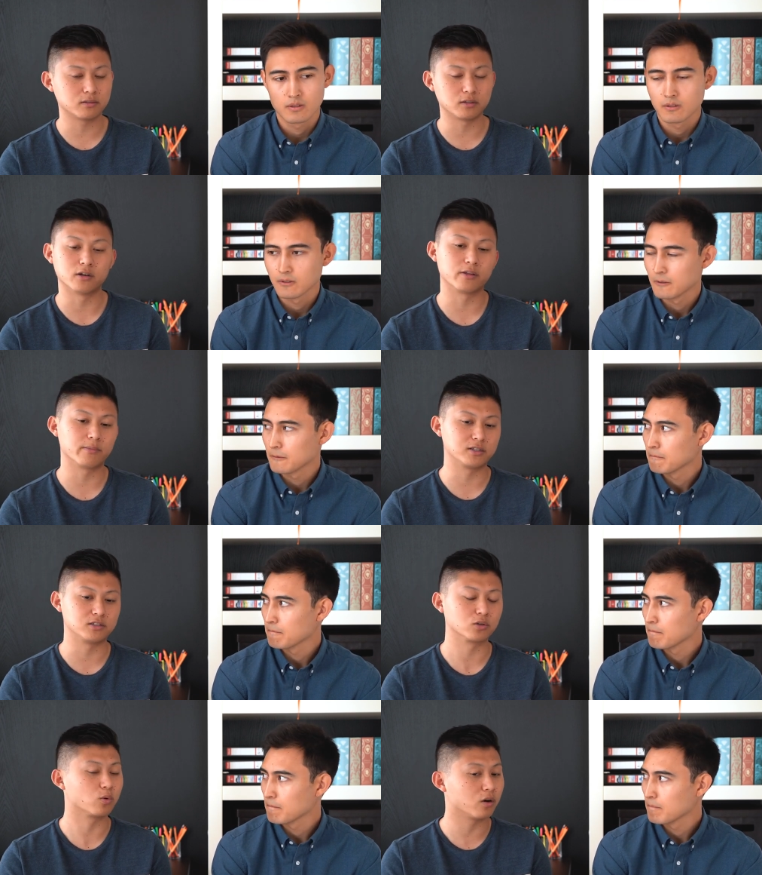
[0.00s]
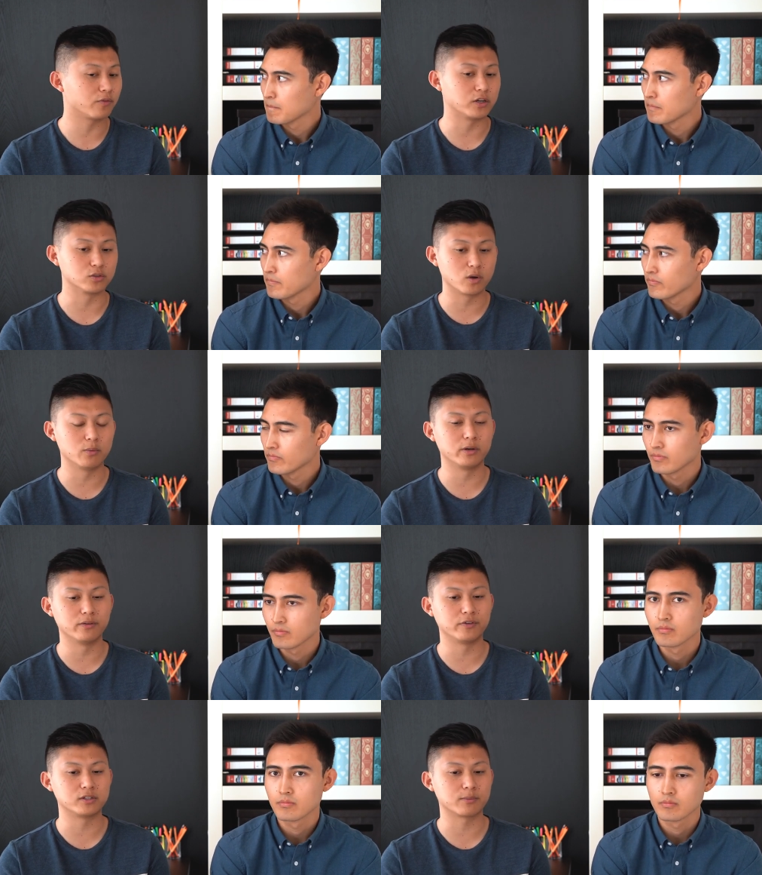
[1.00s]
Speaker 1: You know, they might see you're qualified as well, but
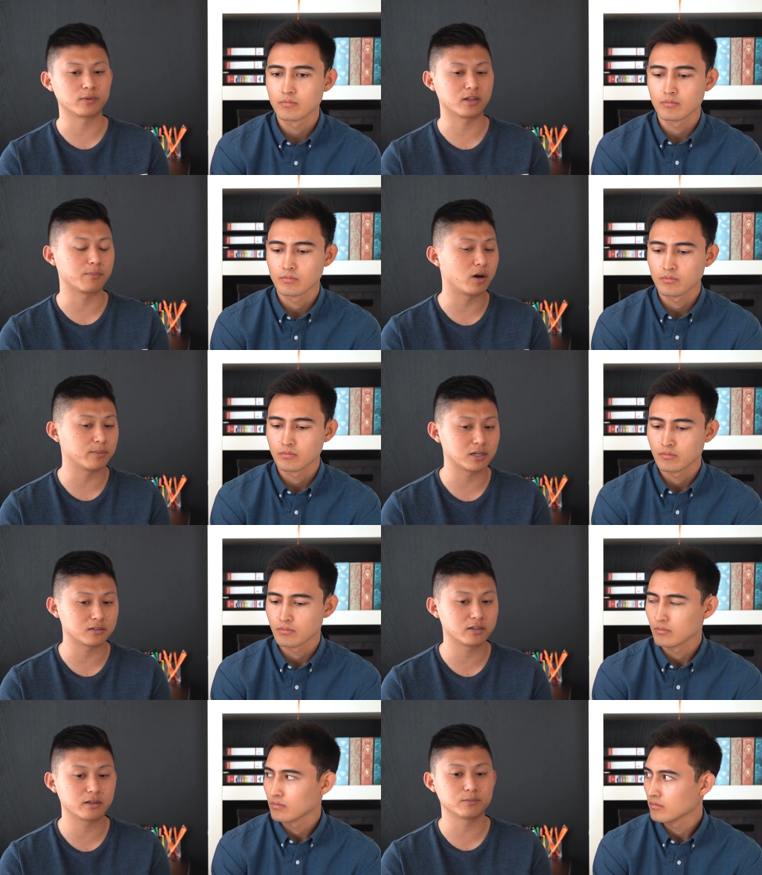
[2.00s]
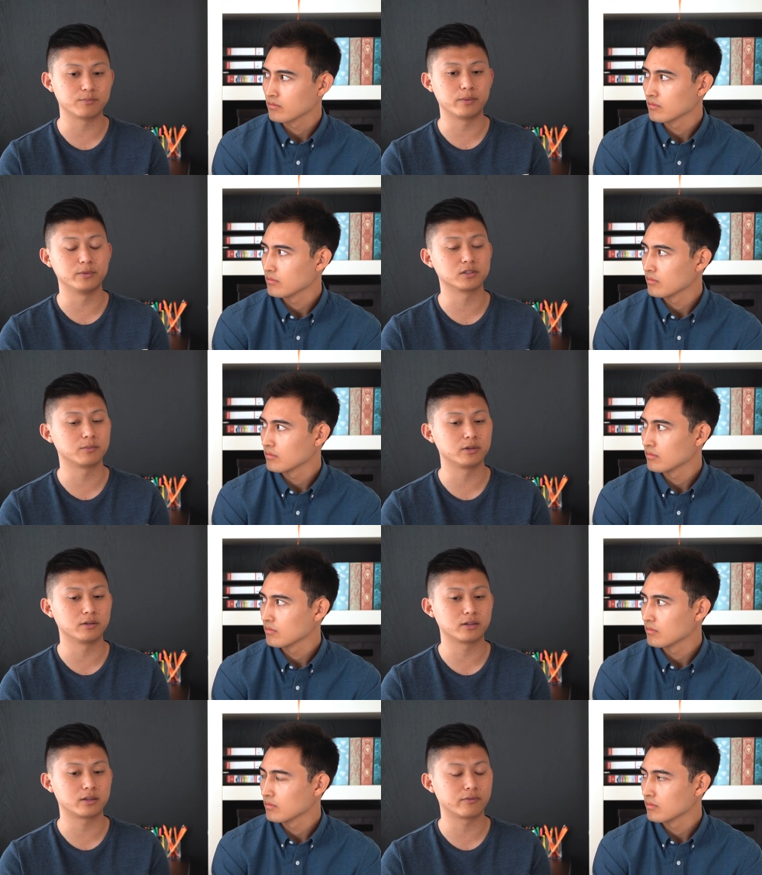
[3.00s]
if it's something that pops out to them, maybe somebody
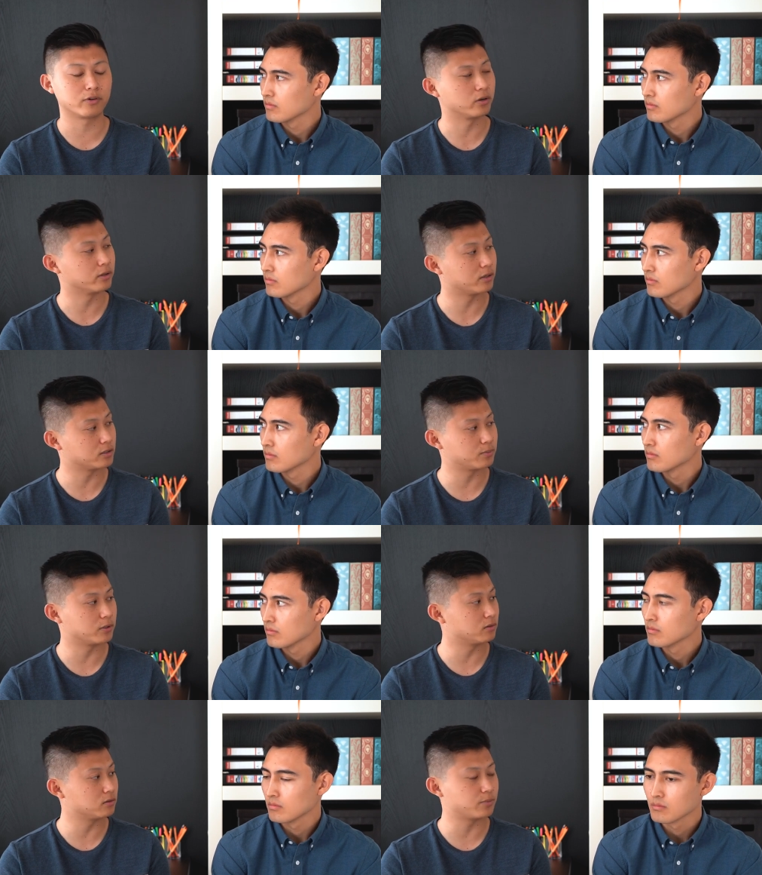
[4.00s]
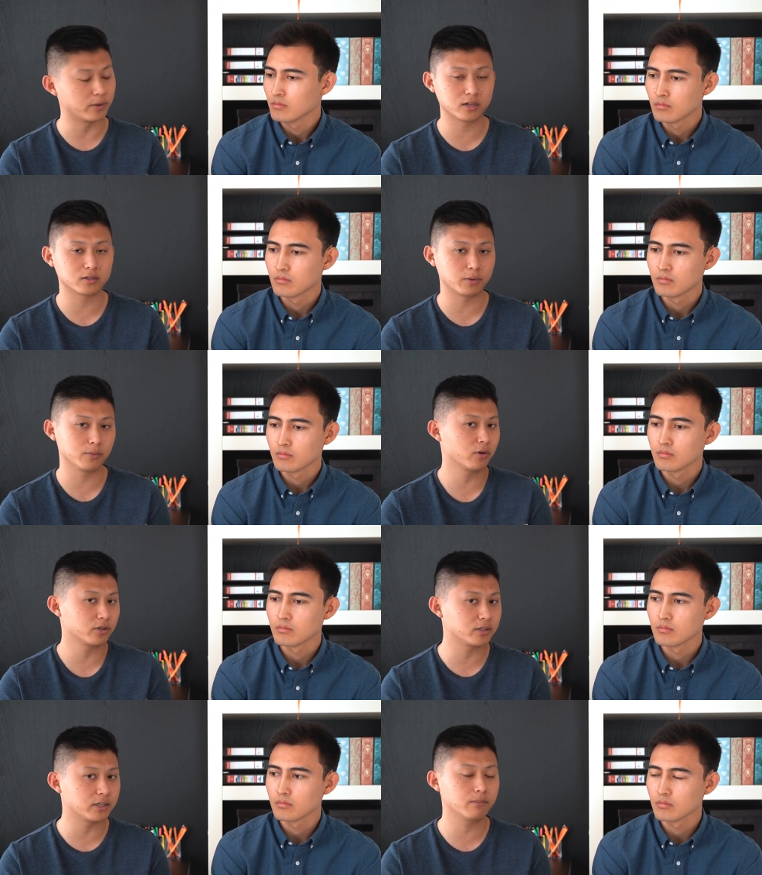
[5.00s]
that they've heard that has been speaking to people
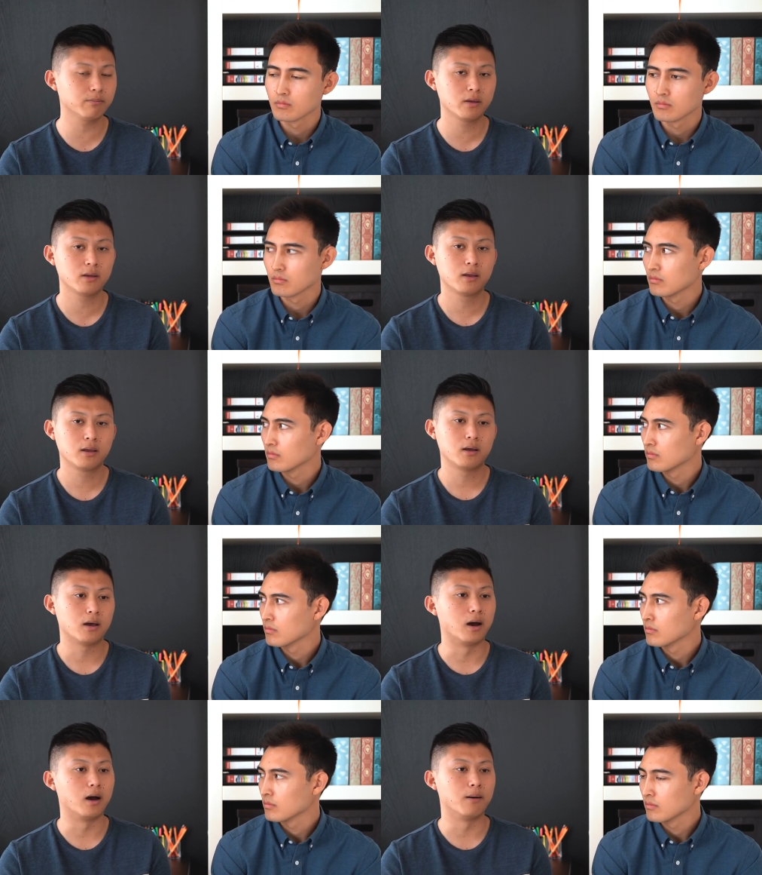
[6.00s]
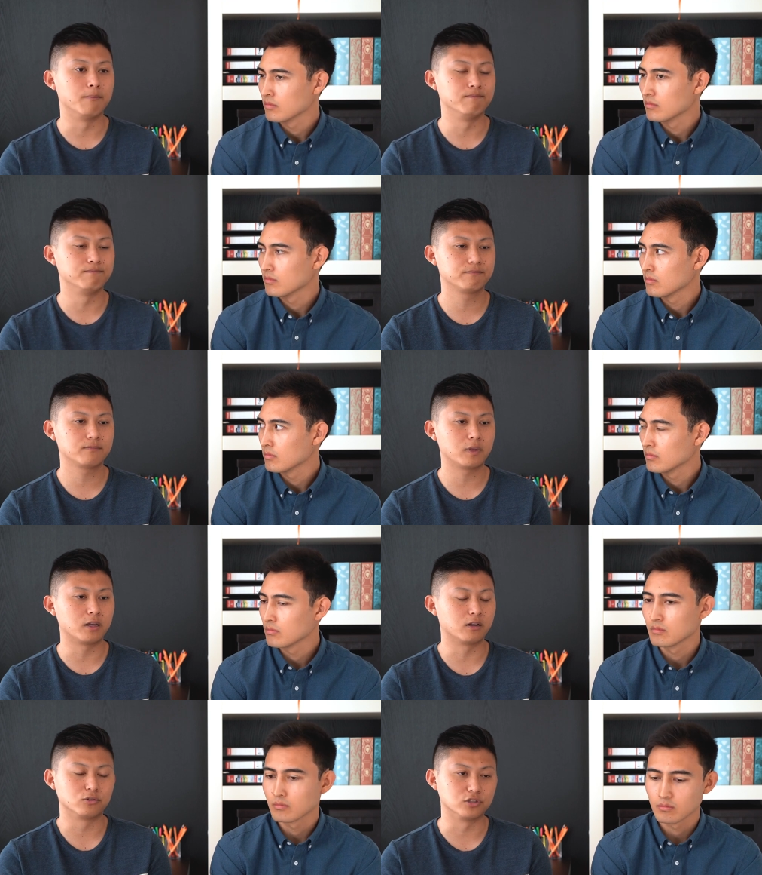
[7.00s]
on your team, um,
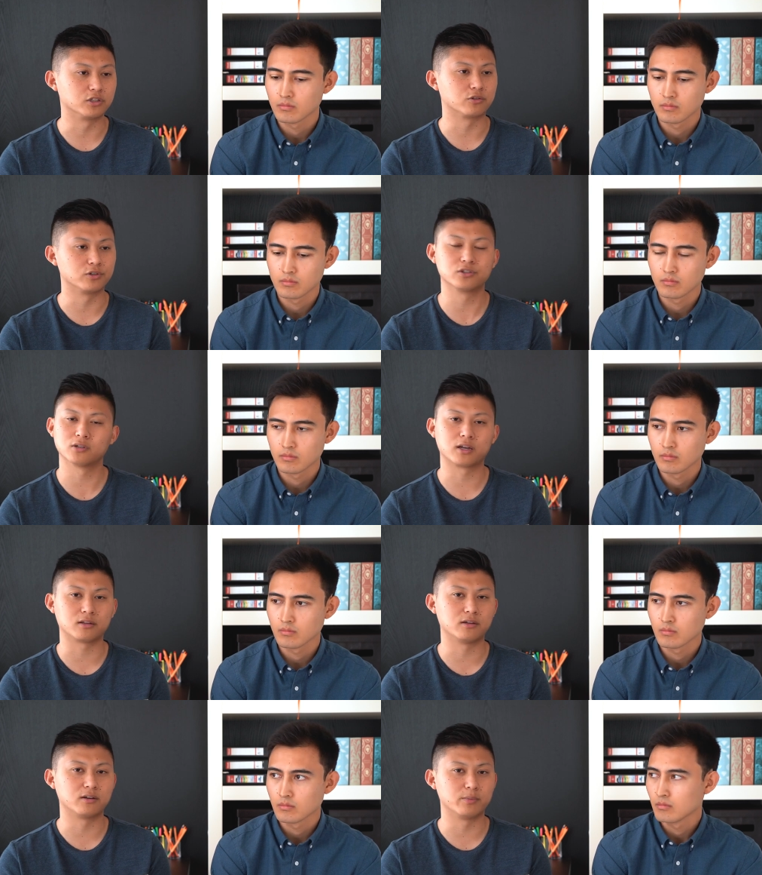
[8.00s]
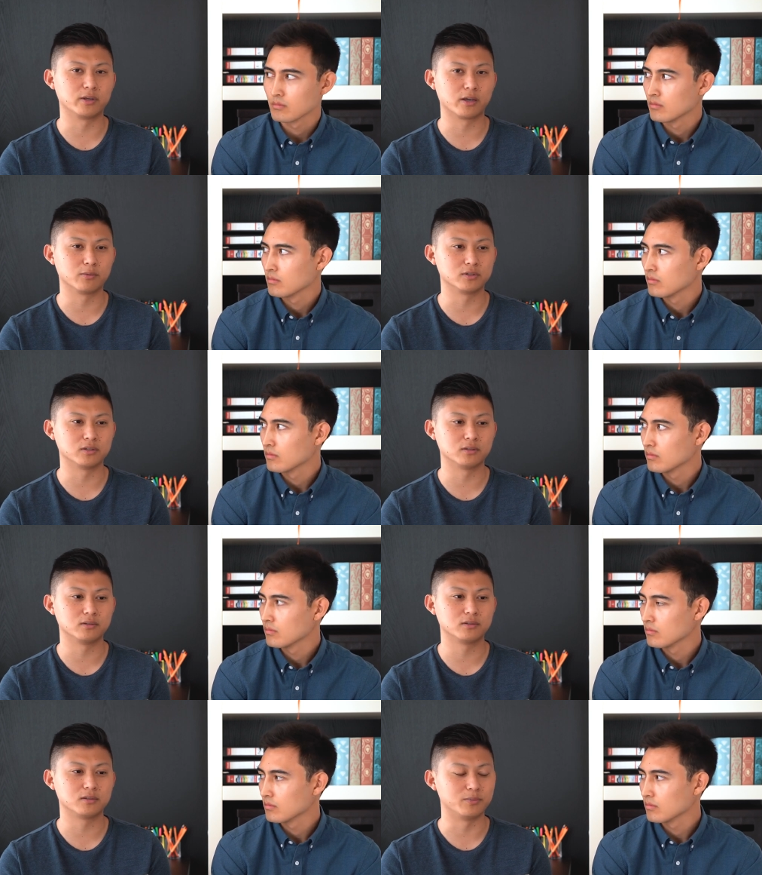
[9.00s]
it'll just increase your likelihood of being able to
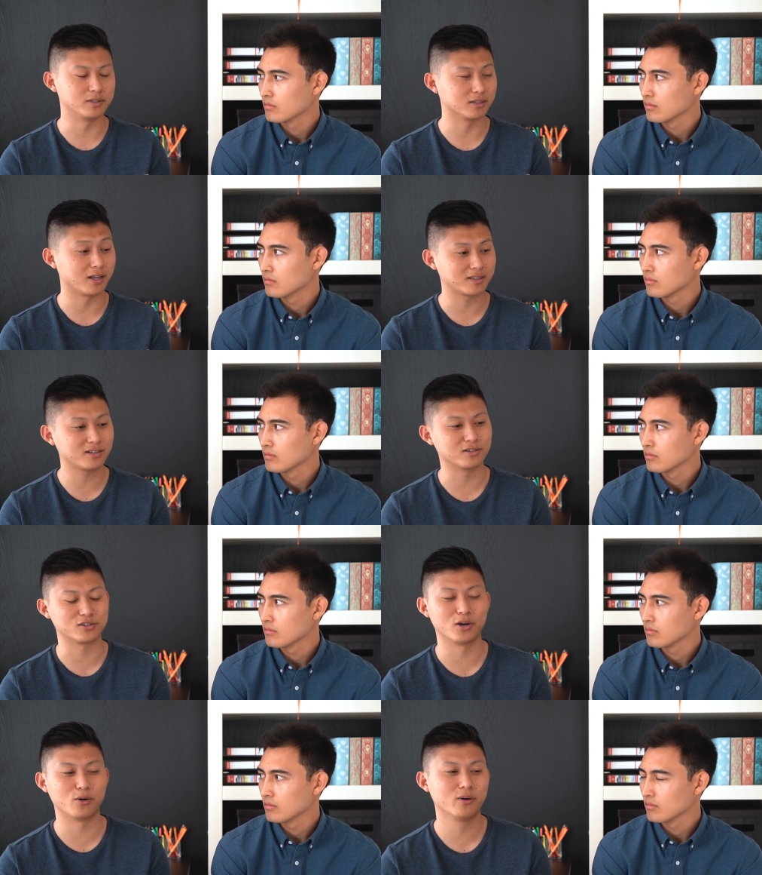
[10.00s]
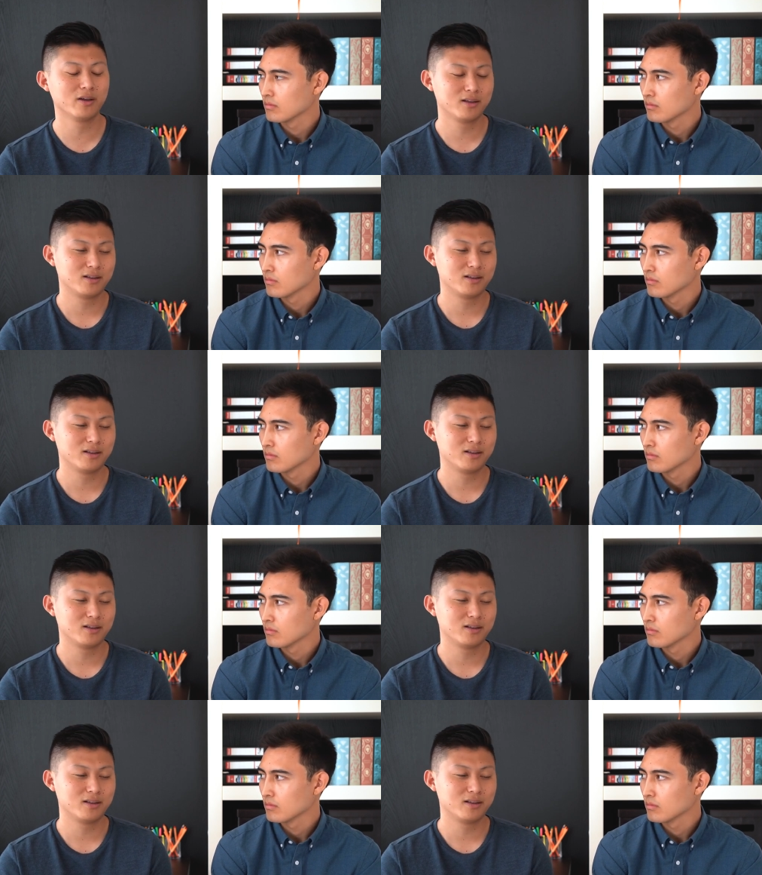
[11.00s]
to be selected. And so,